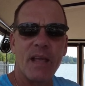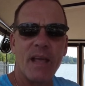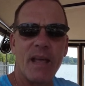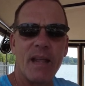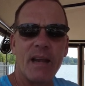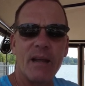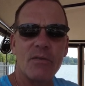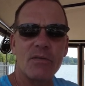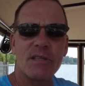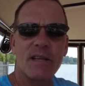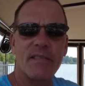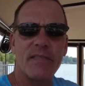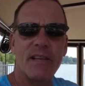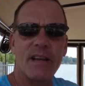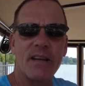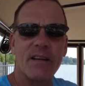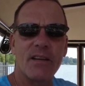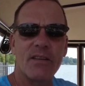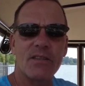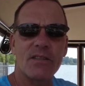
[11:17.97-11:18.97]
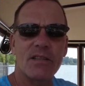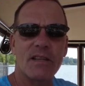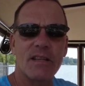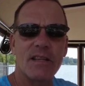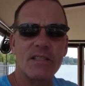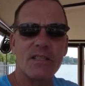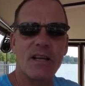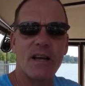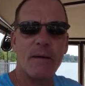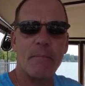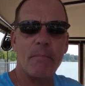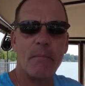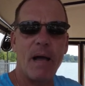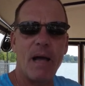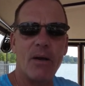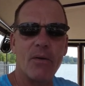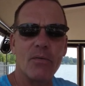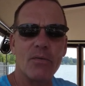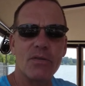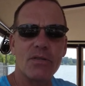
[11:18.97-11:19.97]
And I was sitting there, and all of a sudden I saw a
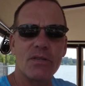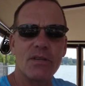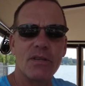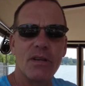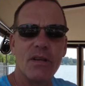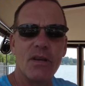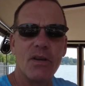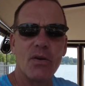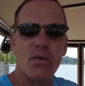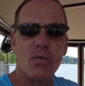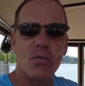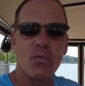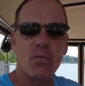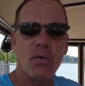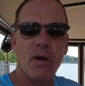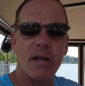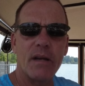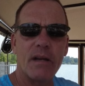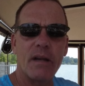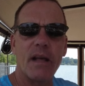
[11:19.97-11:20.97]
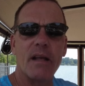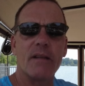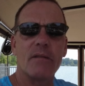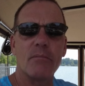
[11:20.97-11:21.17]
mouse run,